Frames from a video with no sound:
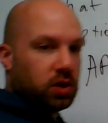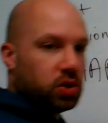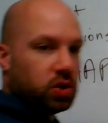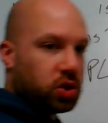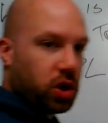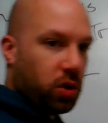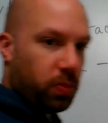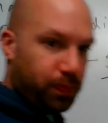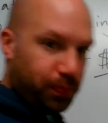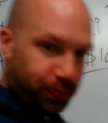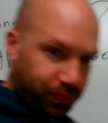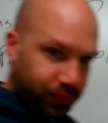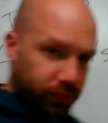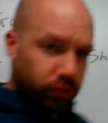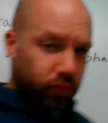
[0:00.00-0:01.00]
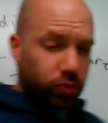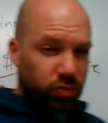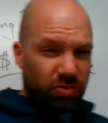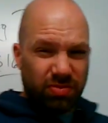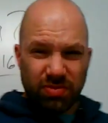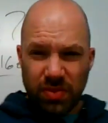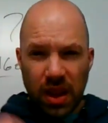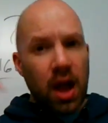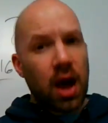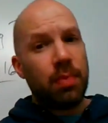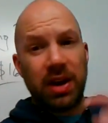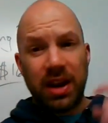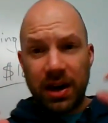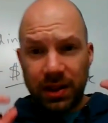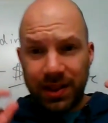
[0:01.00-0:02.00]
So I'm
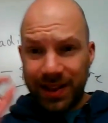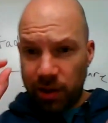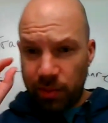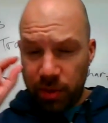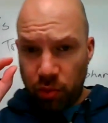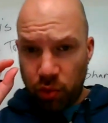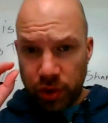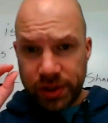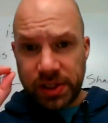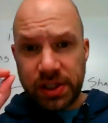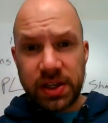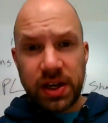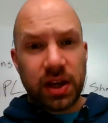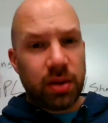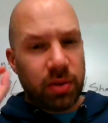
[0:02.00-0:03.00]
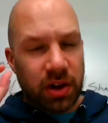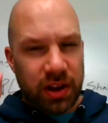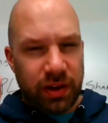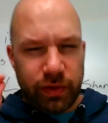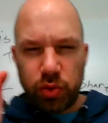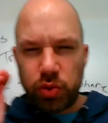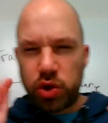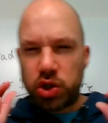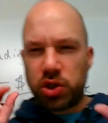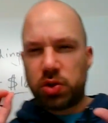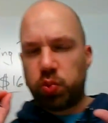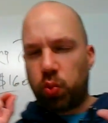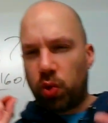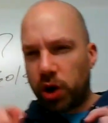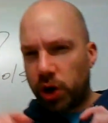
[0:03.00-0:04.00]
going to get a little bit more detailed. I'm going to leave you with
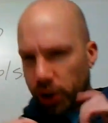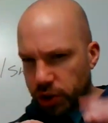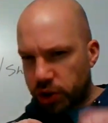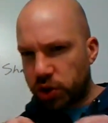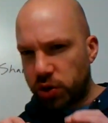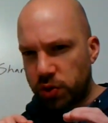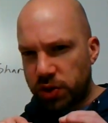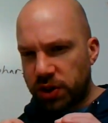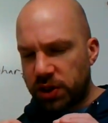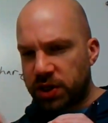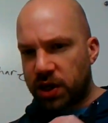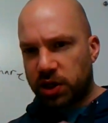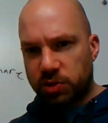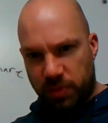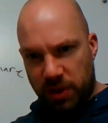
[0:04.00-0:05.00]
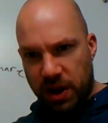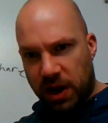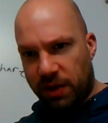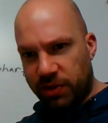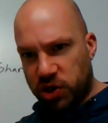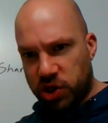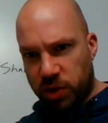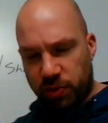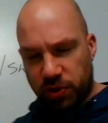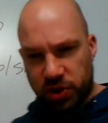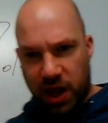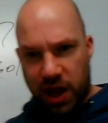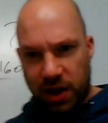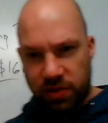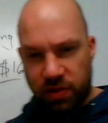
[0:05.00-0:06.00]
just one or two details beyond the cheaper
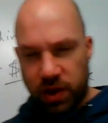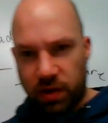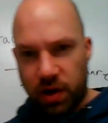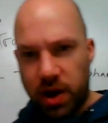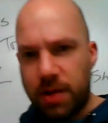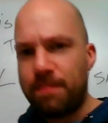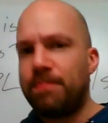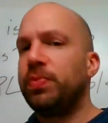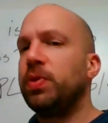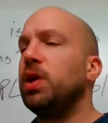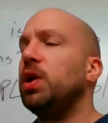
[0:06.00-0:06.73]
stock, right?